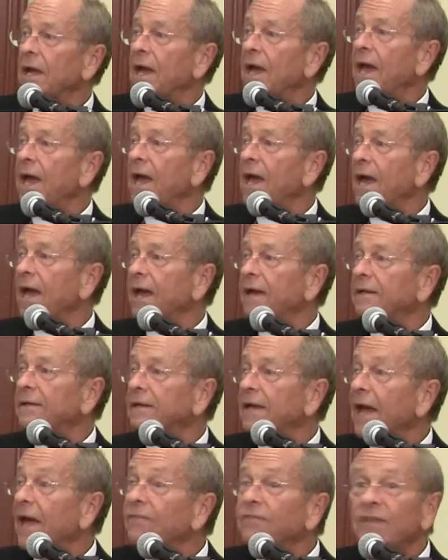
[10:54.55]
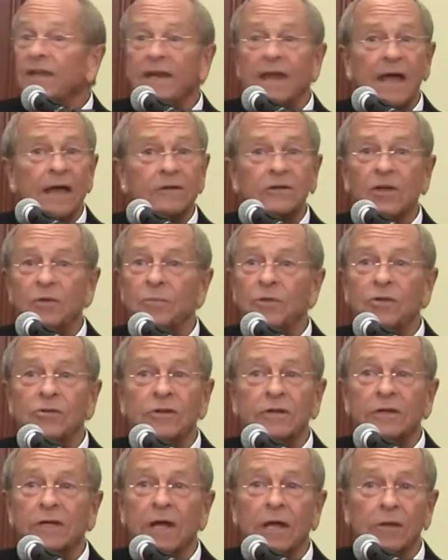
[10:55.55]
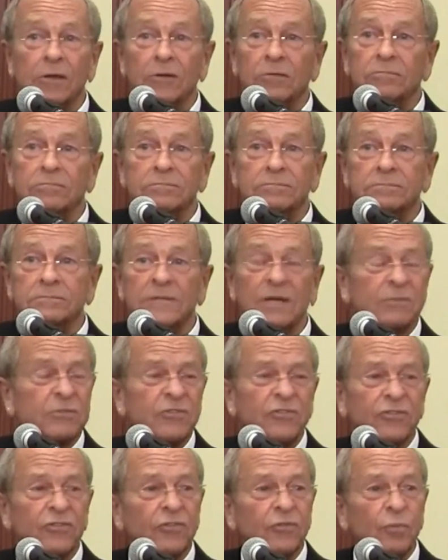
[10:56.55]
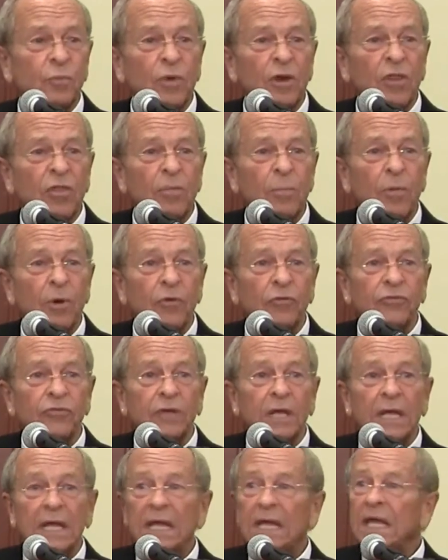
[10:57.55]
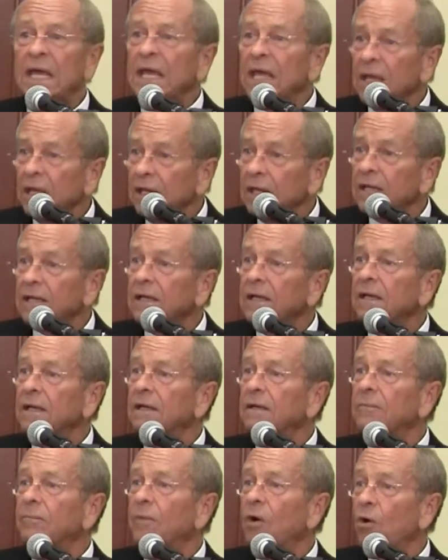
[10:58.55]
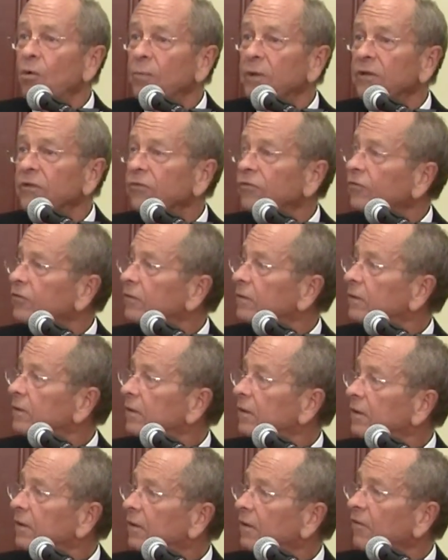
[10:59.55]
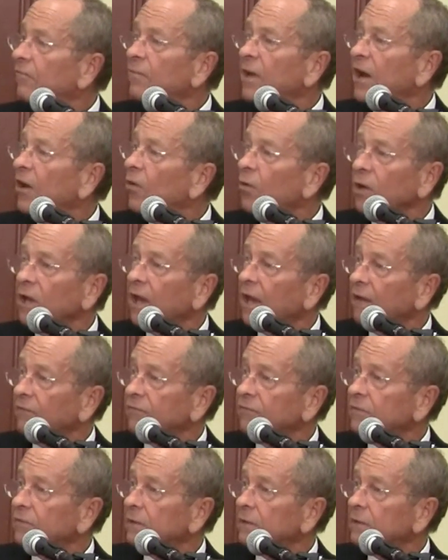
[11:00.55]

and, and then had communion together. It was just one of the most healing moments of my whole life,